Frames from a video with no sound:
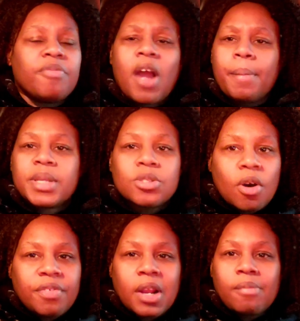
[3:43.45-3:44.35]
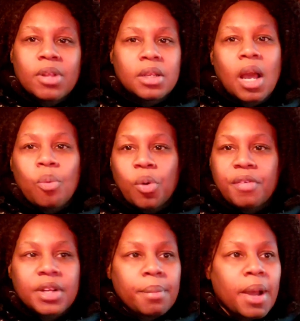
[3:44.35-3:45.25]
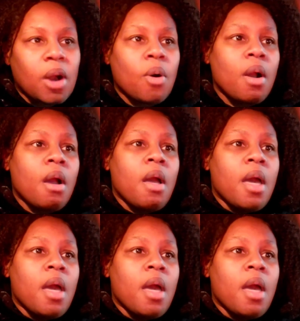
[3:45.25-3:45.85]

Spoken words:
Fabric softener, I'm really not worried about.